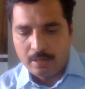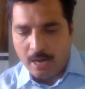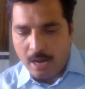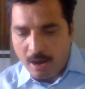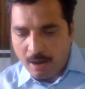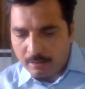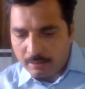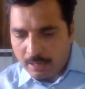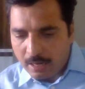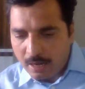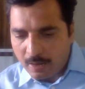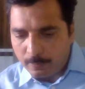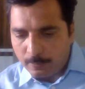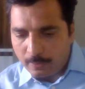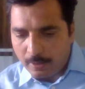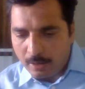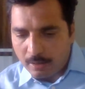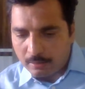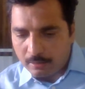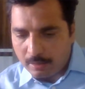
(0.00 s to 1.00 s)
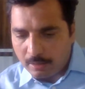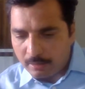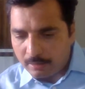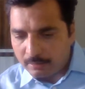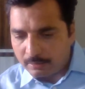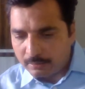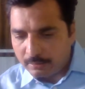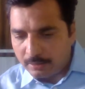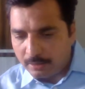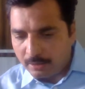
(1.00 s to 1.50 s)

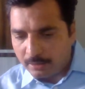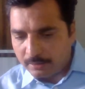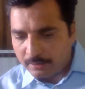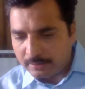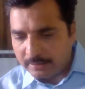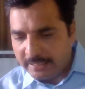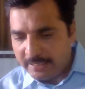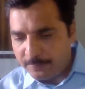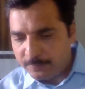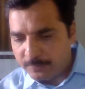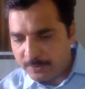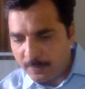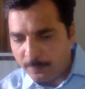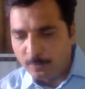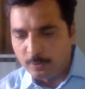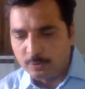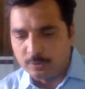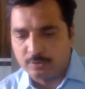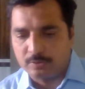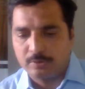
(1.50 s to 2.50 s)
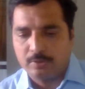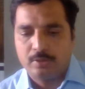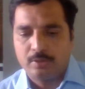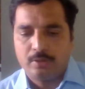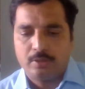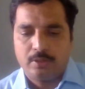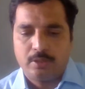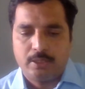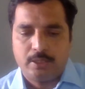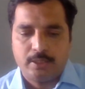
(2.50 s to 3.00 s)
Or if suppose
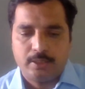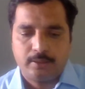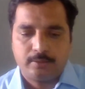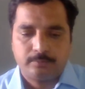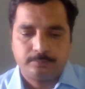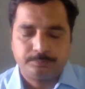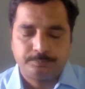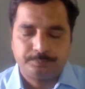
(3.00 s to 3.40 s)
uh,